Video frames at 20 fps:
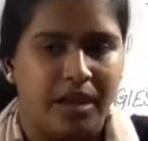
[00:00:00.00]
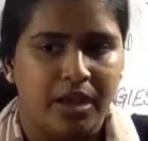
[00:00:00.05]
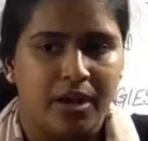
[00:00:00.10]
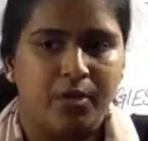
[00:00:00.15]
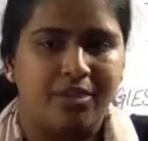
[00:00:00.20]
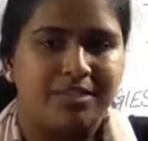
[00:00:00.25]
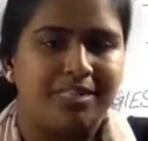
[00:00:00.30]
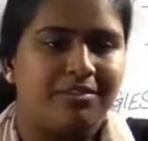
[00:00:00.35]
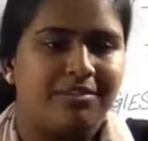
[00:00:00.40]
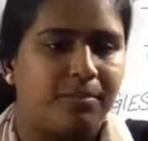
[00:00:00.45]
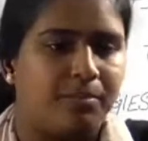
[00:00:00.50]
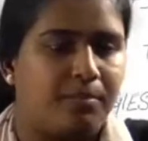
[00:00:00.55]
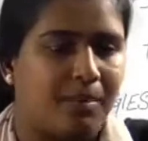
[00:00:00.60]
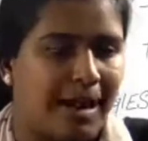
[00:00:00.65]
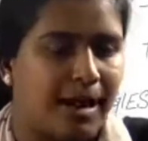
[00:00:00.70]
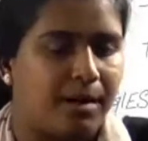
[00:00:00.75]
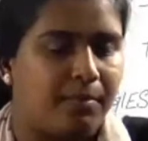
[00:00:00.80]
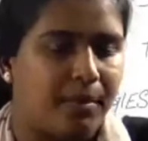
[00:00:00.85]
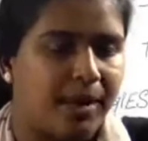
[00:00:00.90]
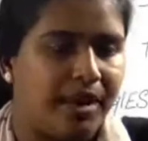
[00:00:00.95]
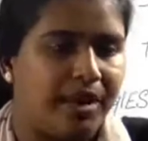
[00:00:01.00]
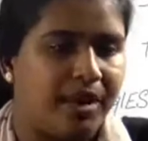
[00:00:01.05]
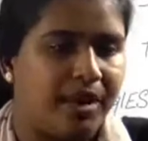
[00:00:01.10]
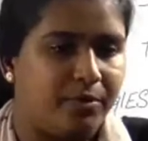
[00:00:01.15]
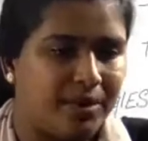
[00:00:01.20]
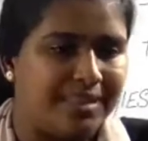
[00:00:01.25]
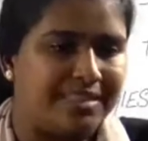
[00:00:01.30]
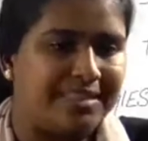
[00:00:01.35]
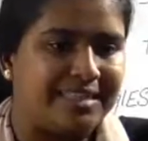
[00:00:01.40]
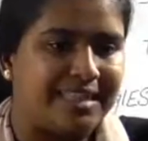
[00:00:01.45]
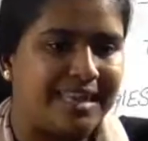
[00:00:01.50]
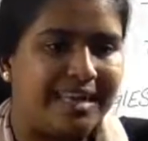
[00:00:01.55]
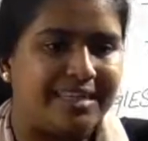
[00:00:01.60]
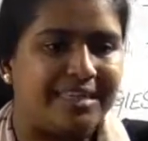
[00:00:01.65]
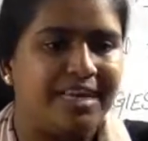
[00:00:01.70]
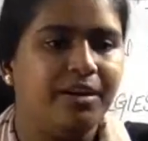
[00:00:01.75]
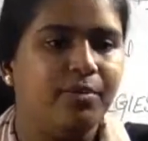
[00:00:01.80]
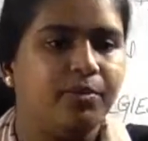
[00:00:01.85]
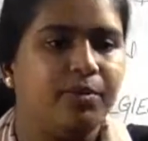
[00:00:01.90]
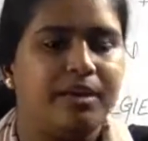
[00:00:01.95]
Whichever parent we
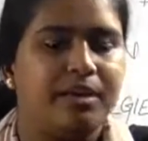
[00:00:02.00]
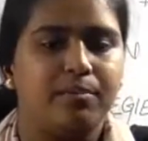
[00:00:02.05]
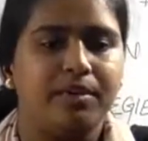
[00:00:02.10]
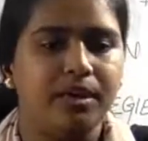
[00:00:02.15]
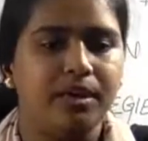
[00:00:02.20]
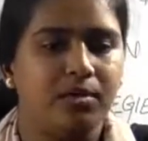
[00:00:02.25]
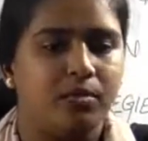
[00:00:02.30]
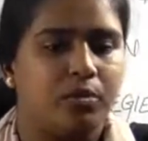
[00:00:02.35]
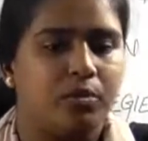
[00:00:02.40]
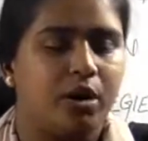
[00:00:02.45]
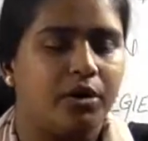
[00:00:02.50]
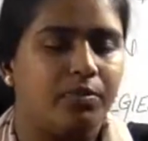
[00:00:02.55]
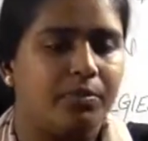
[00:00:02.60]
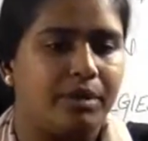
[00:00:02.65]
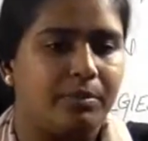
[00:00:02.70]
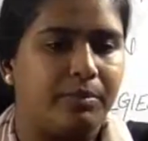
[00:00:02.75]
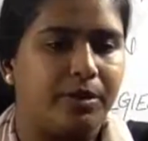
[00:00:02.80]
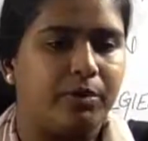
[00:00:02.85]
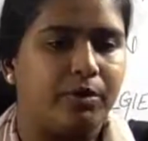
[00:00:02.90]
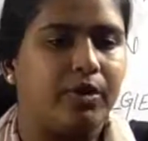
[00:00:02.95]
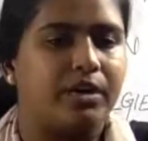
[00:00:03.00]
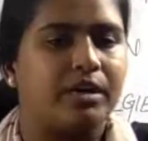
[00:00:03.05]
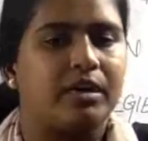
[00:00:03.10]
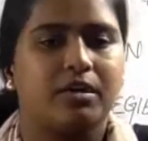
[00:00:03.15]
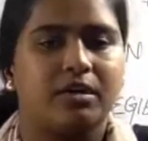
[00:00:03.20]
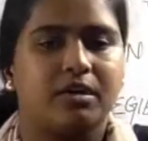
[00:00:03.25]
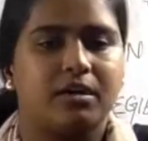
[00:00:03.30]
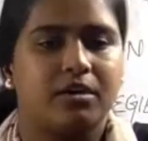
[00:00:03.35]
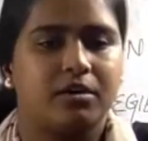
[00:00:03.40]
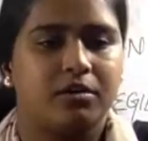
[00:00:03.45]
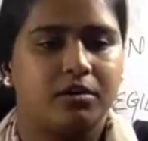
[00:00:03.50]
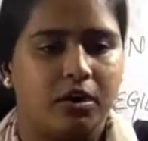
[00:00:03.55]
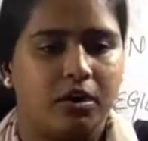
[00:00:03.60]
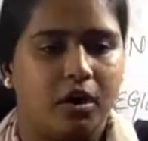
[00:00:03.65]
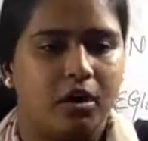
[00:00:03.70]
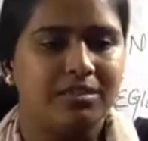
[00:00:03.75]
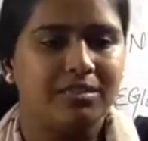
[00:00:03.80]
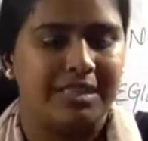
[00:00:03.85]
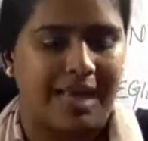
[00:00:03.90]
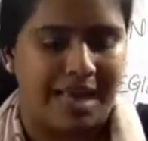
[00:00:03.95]
selected will be what we will be doing,
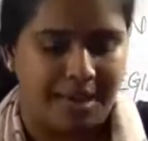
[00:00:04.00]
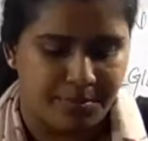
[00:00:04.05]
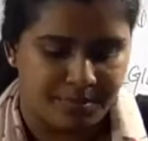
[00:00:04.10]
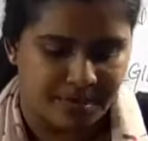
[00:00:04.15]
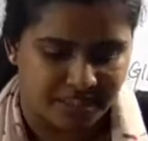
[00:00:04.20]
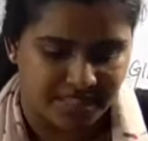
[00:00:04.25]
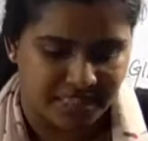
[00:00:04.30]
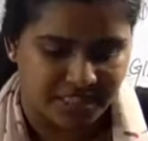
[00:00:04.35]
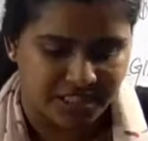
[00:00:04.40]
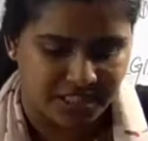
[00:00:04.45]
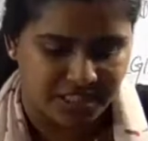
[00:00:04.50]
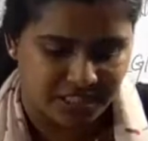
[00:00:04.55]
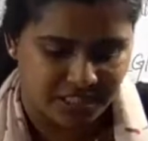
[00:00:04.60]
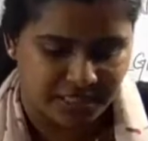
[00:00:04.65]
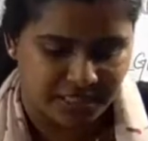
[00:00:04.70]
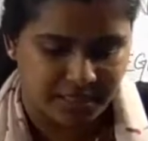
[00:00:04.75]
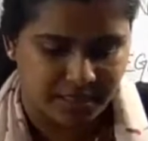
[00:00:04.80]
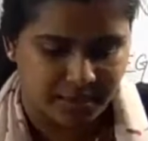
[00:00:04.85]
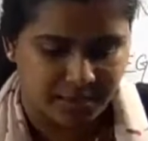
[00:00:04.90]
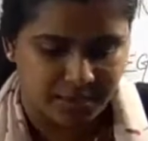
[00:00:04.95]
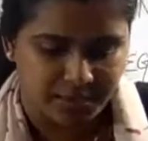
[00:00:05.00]
cross hybridization in it.